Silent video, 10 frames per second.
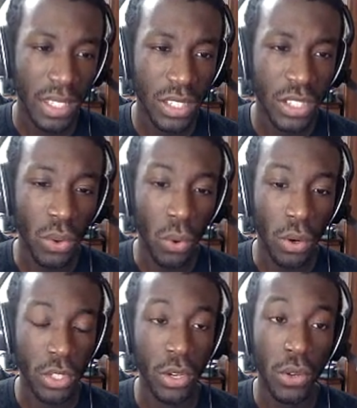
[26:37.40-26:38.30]

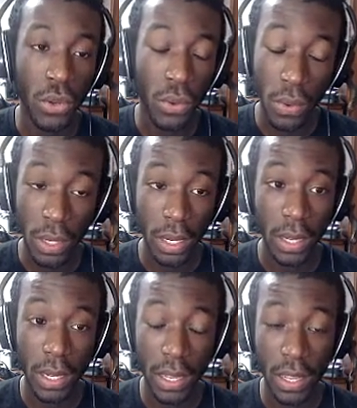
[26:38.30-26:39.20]
Swords who?
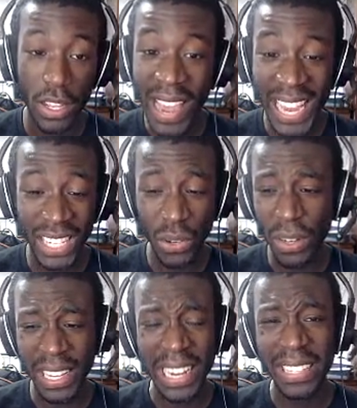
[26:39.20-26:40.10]
You had
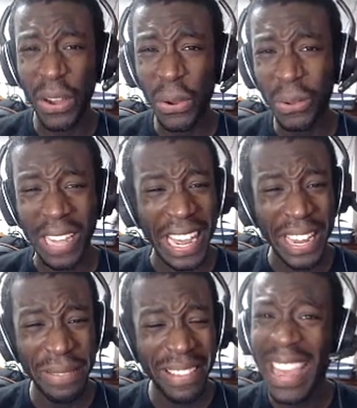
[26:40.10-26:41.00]
Swords Dance the whole time.